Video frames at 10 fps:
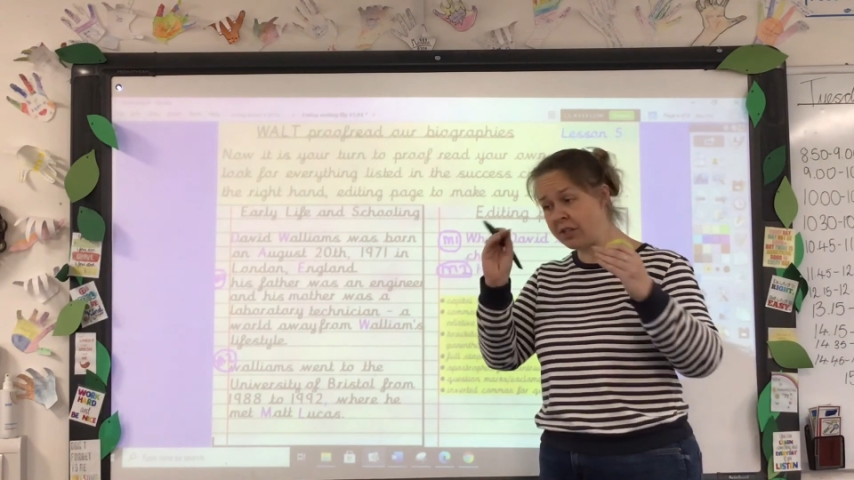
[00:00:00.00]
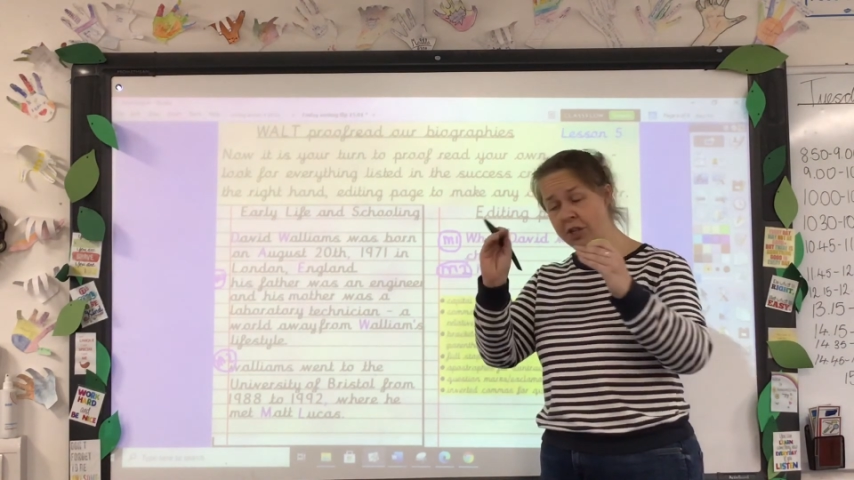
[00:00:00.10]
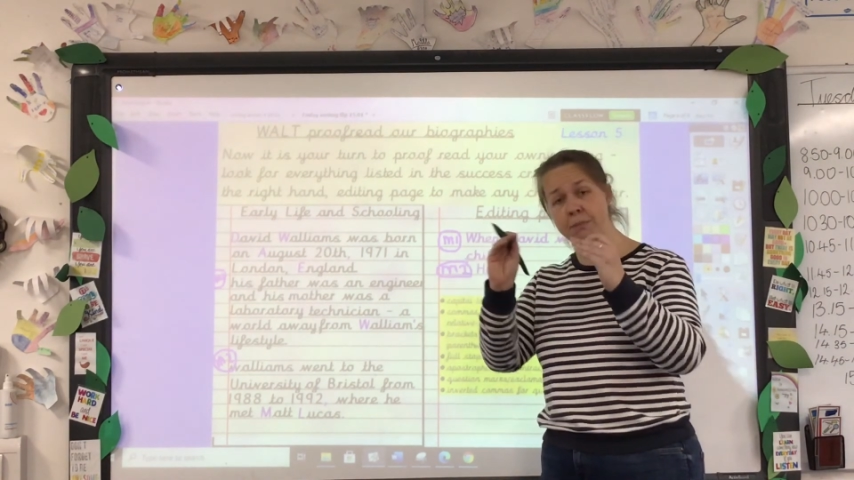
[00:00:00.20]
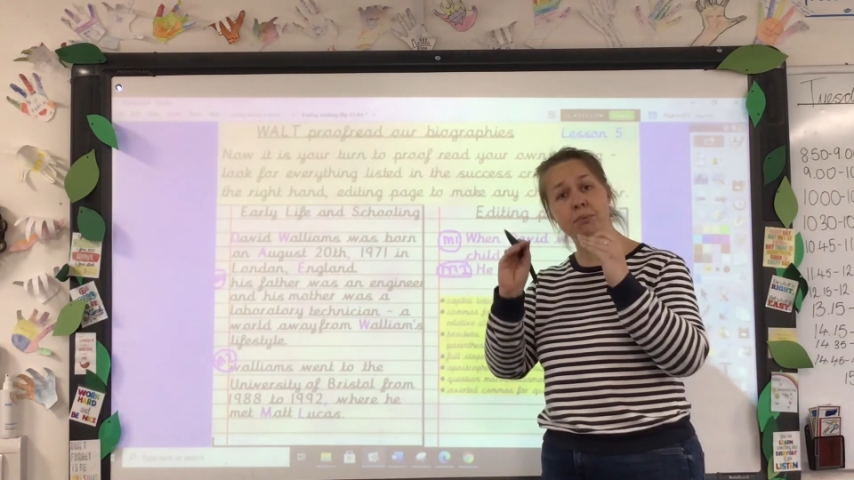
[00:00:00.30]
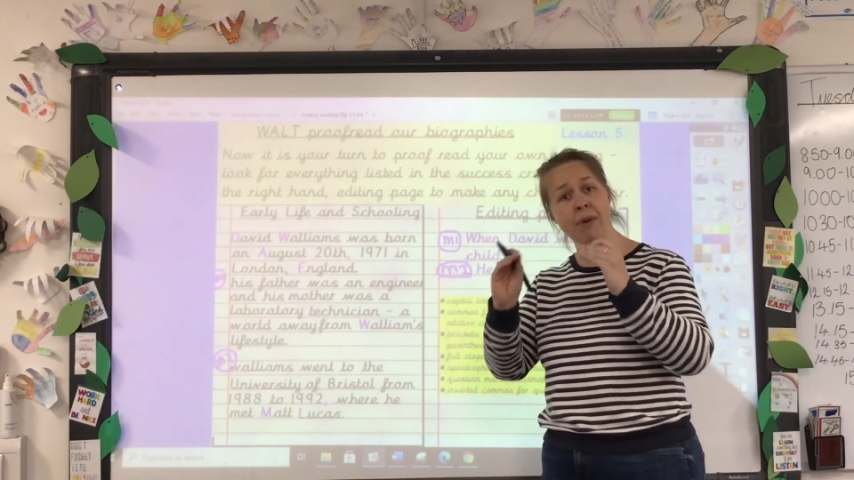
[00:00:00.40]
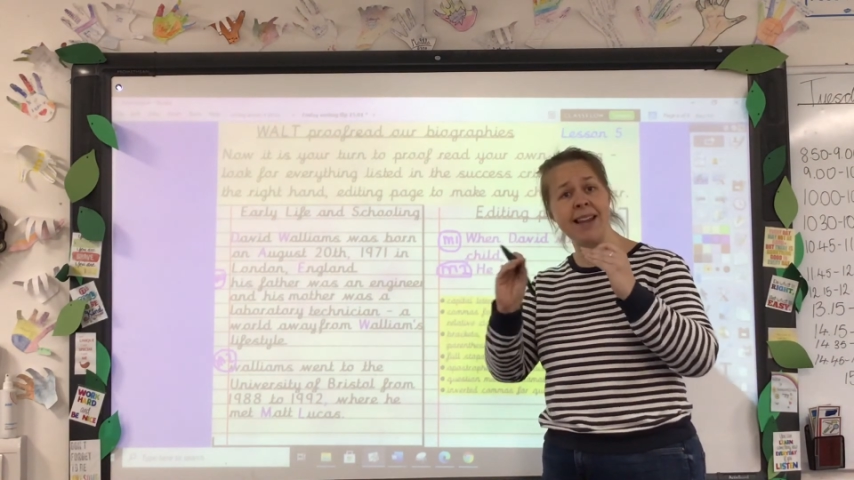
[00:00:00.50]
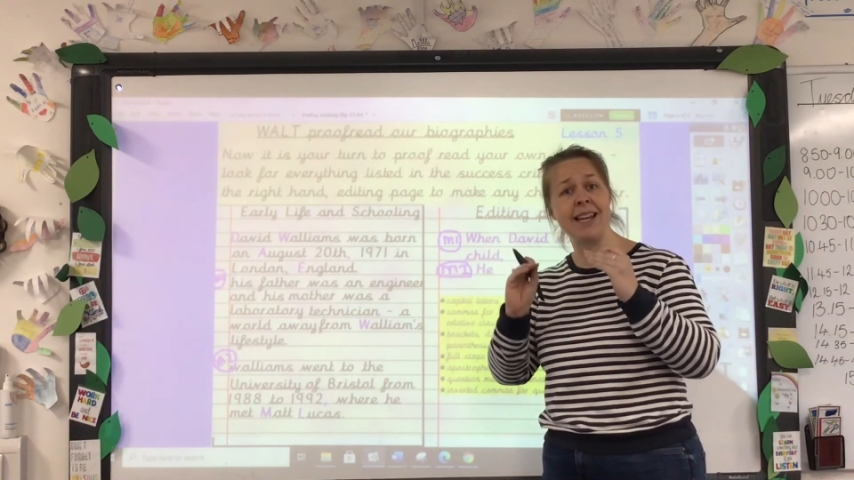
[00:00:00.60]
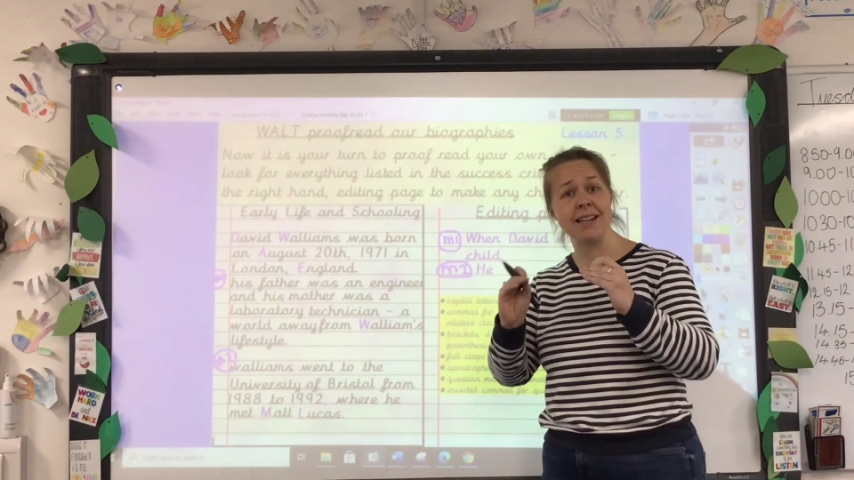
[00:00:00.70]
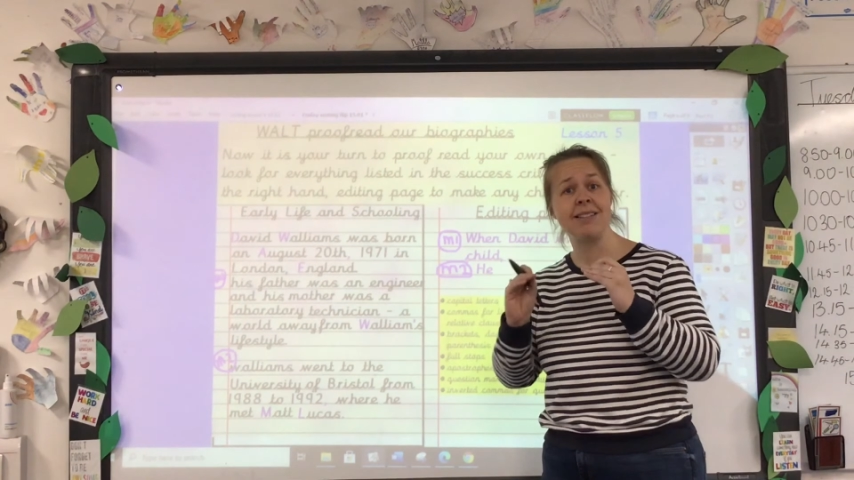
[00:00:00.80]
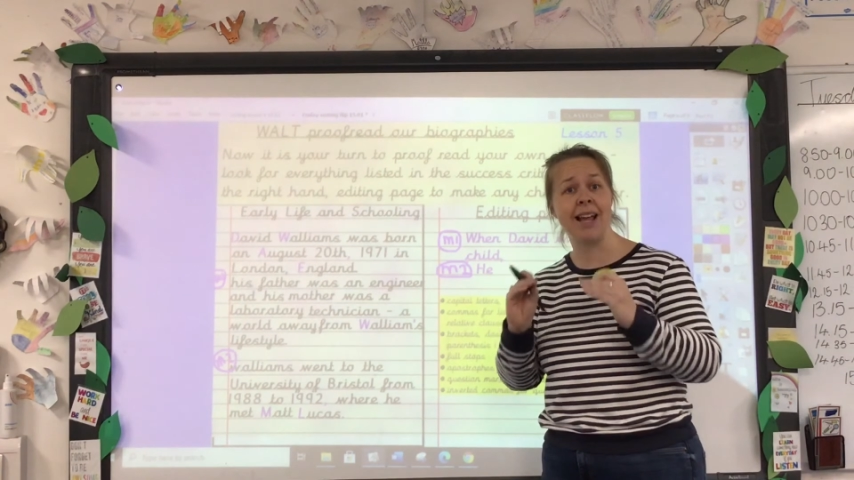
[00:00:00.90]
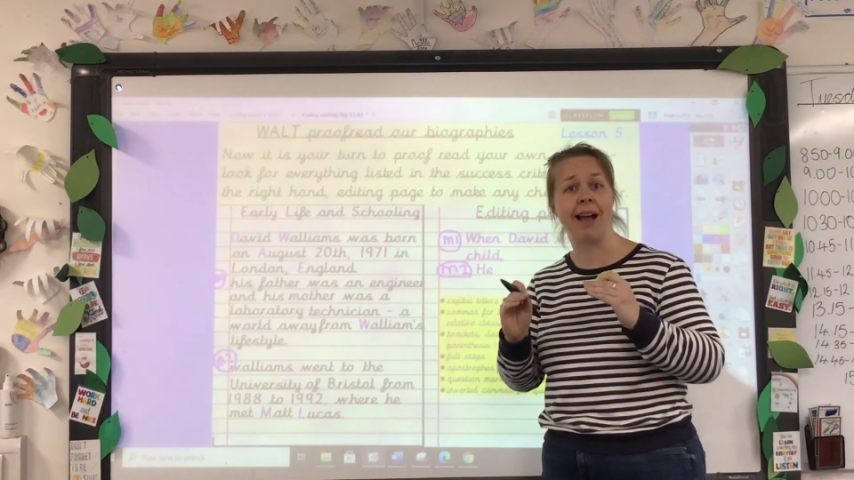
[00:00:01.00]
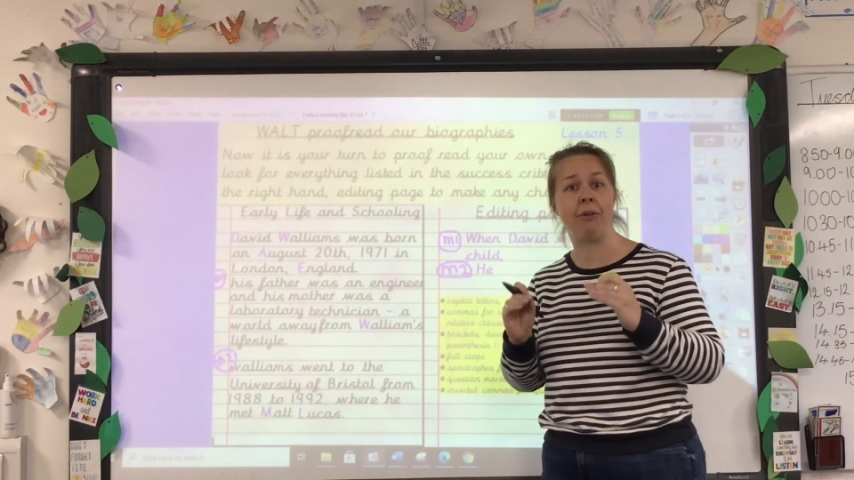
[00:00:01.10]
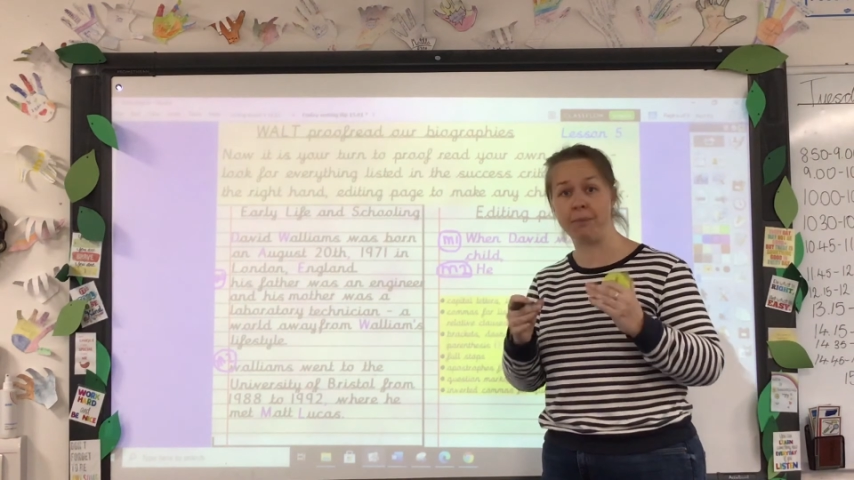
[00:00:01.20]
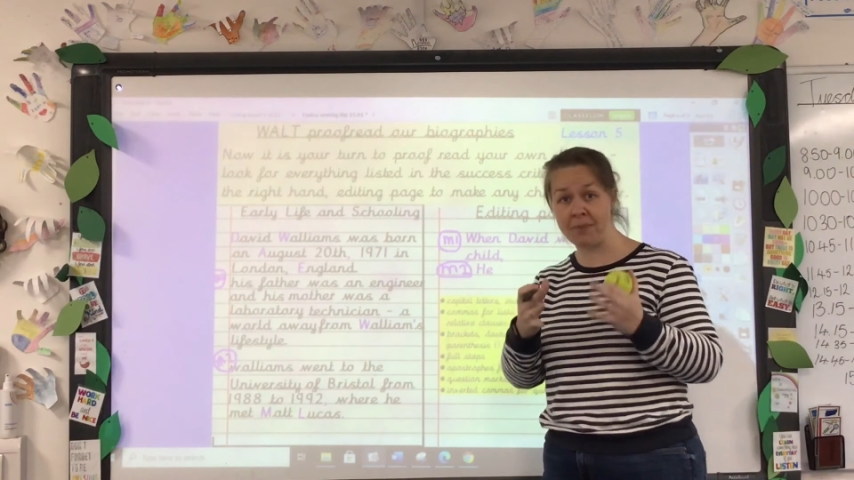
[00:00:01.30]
so break it down.